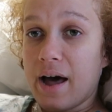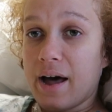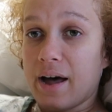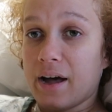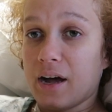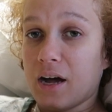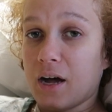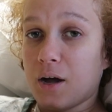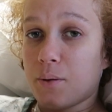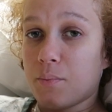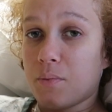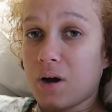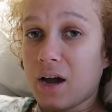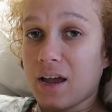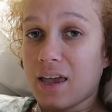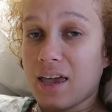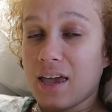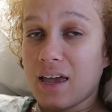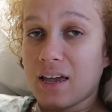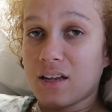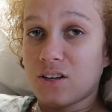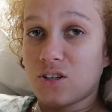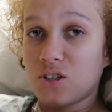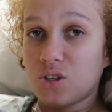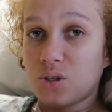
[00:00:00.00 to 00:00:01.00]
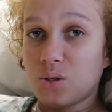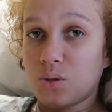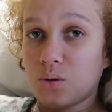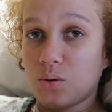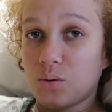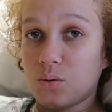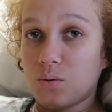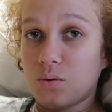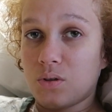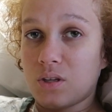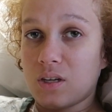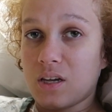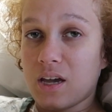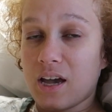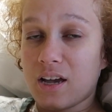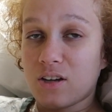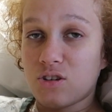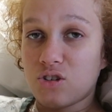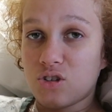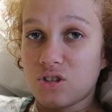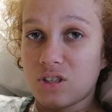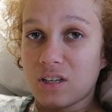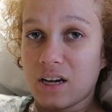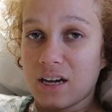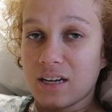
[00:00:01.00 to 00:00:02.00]
I can't do the
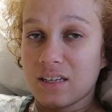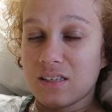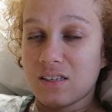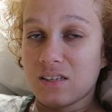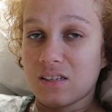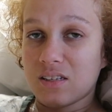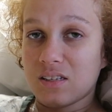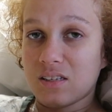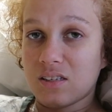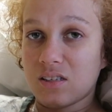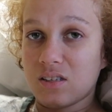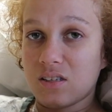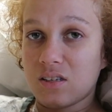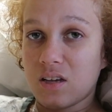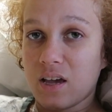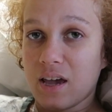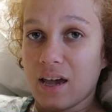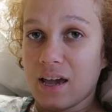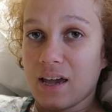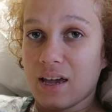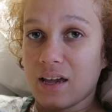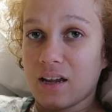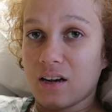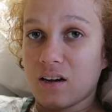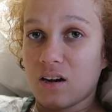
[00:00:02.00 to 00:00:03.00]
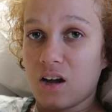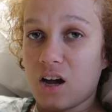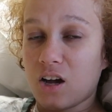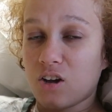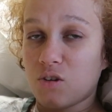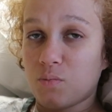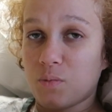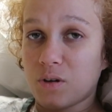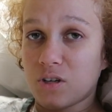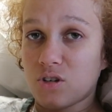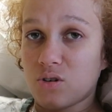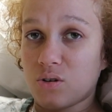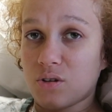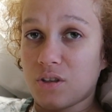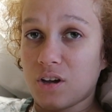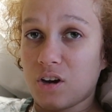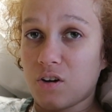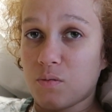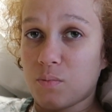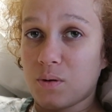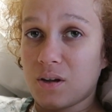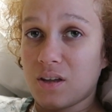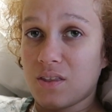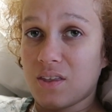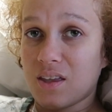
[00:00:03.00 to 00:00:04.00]
exercises and occupational
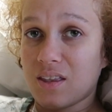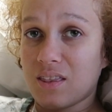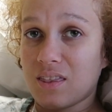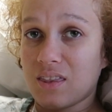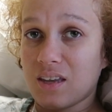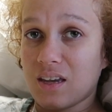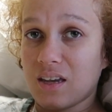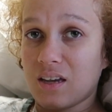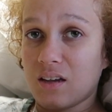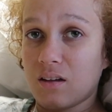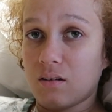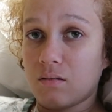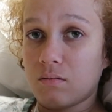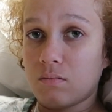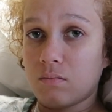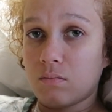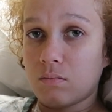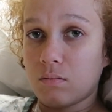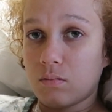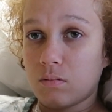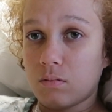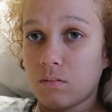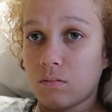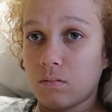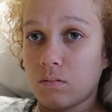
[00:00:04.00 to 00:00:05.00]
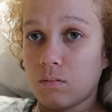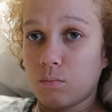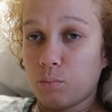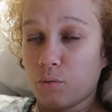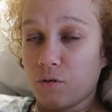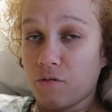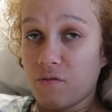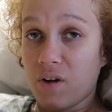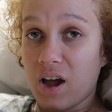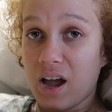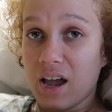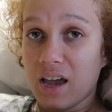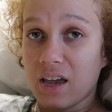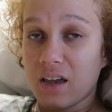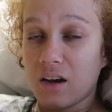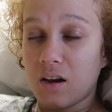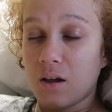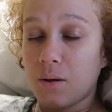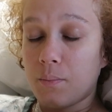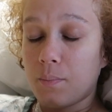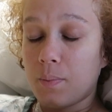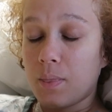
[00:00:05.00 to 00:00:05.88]
therapy that they provide.